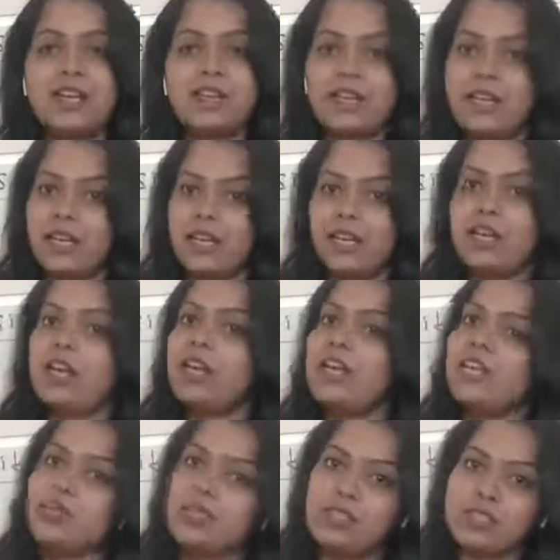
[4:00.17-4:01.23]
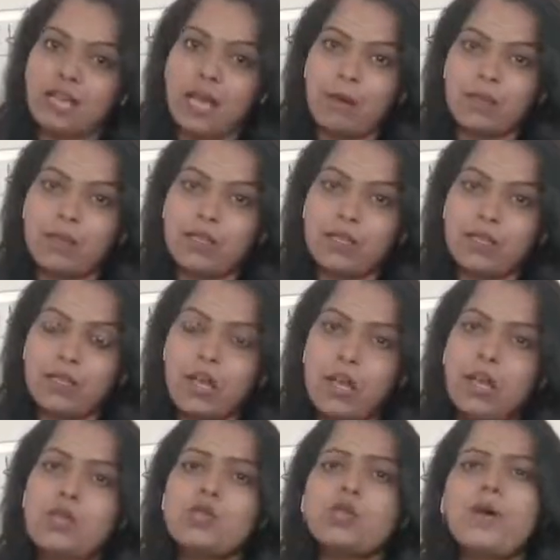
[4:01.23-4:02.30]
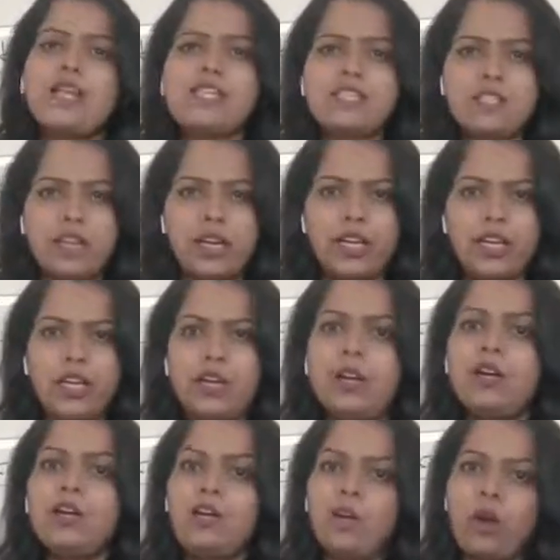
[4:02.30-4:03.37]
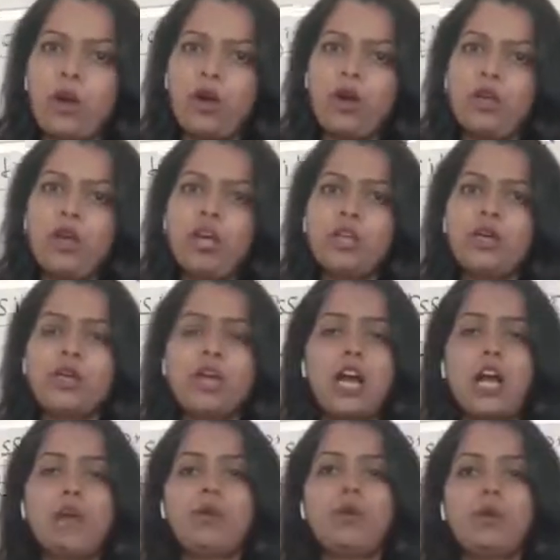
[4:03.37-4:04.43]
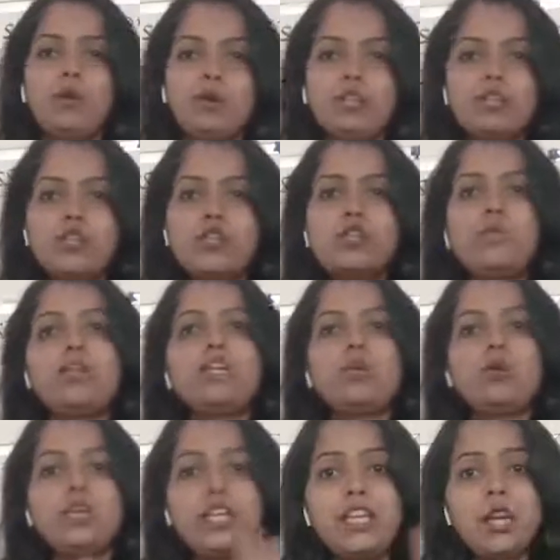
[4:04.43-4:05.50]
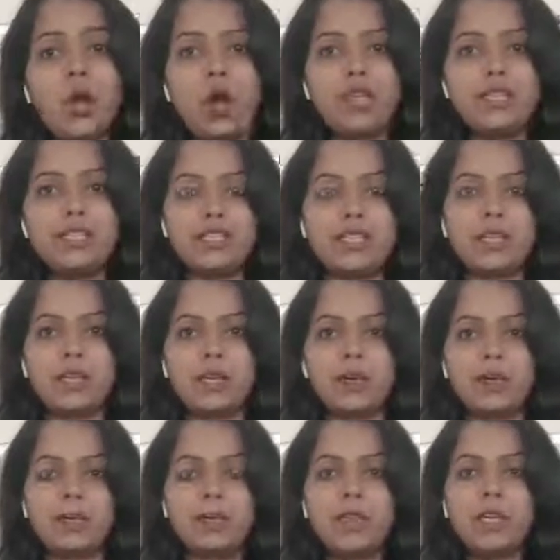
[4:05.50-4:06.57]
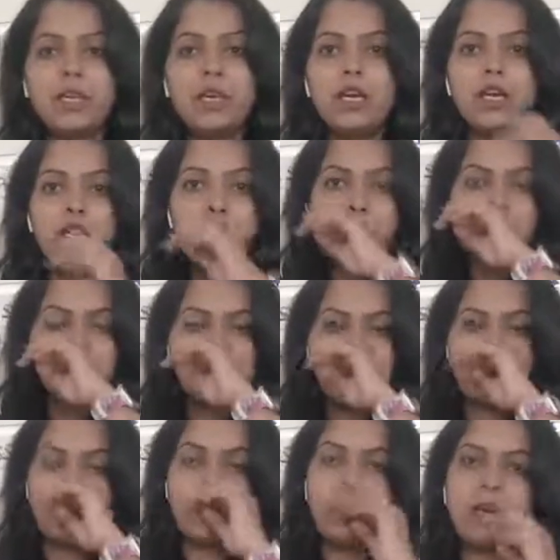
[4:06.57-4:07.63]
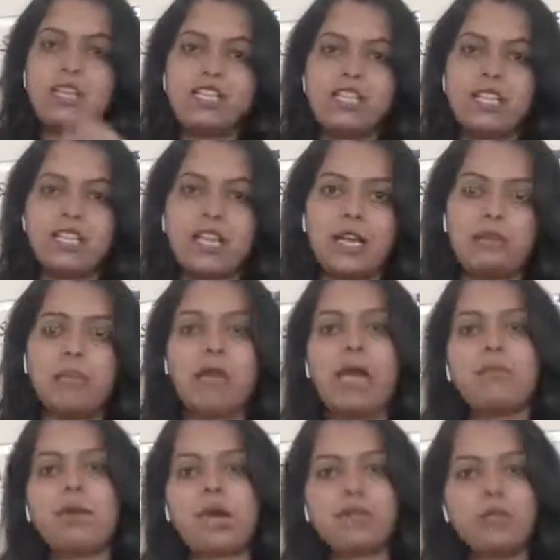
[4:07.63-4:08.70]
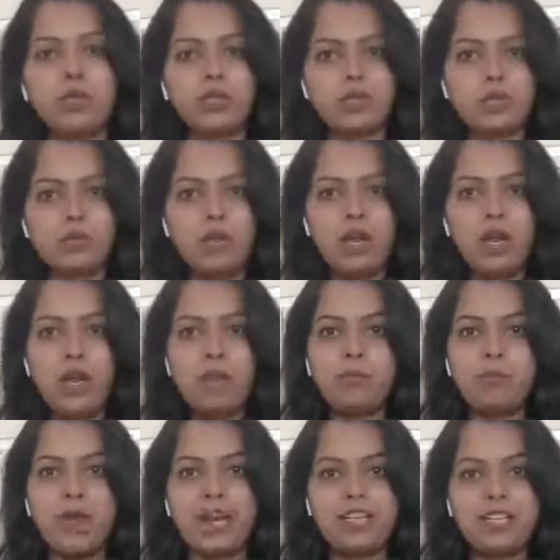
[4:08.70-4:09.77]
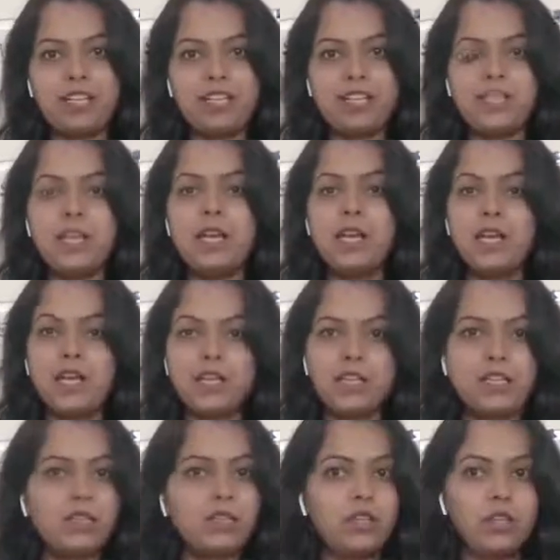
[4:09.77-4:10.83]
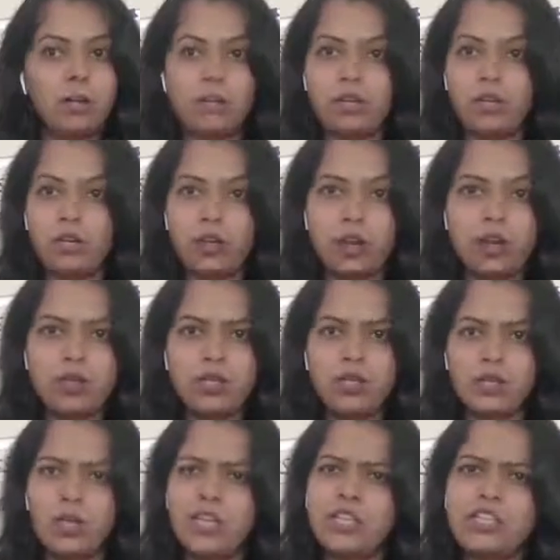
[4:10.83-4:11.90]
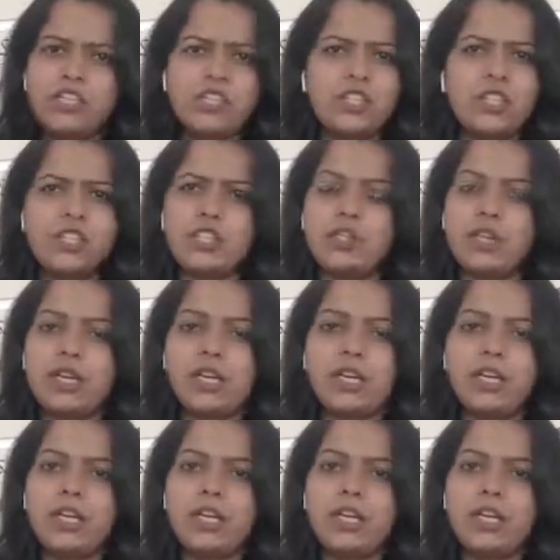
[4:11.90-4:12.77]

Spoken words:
there in your syllabus. So while studying law, your approach should be totally holistic. You should not say that, ma'am, I'm going to practice in criminal law, so I'll just study